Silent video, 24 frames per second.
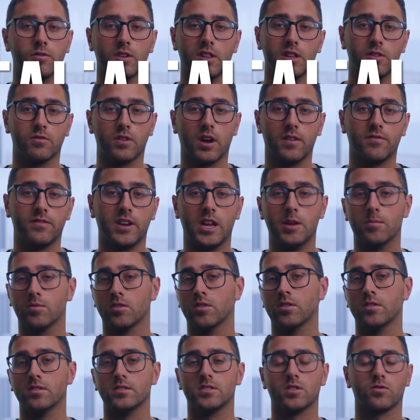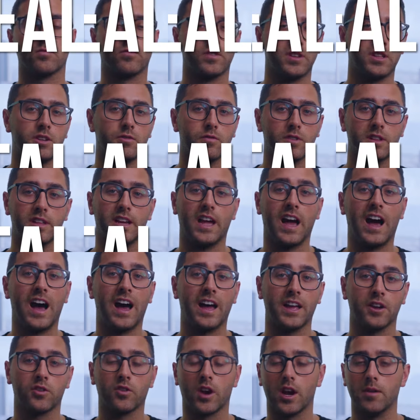really rough neighborhoods or really, really
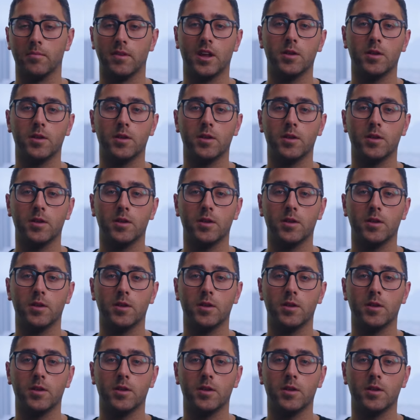high crime